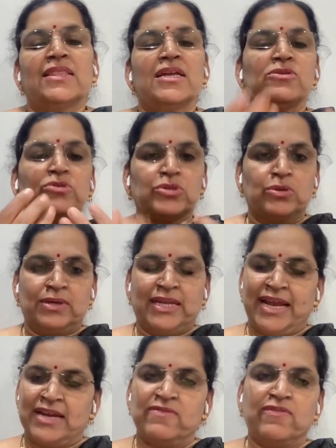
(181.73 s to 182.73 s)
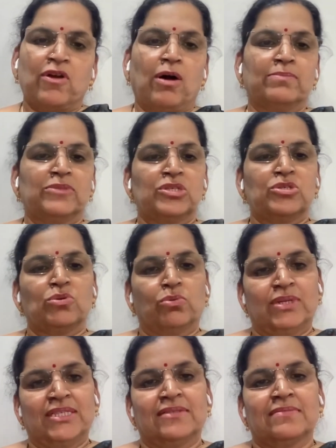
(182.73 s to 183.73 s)
that you should get from the
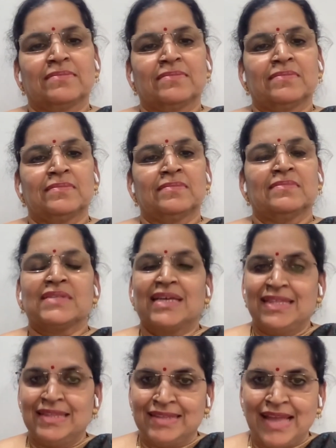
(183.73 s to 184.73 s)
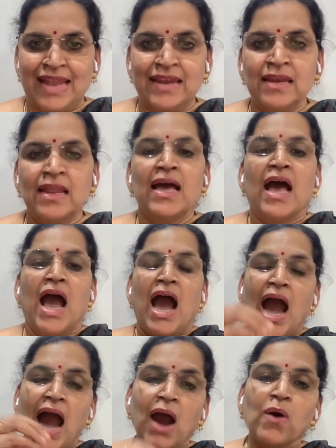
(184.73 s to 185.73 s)
student? Then,
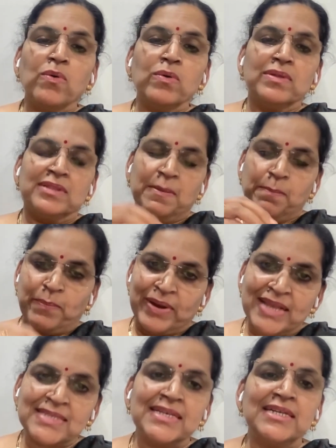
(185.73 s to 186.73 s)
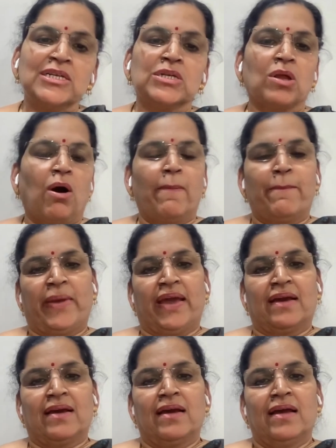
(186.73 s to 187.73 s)
how the present topic,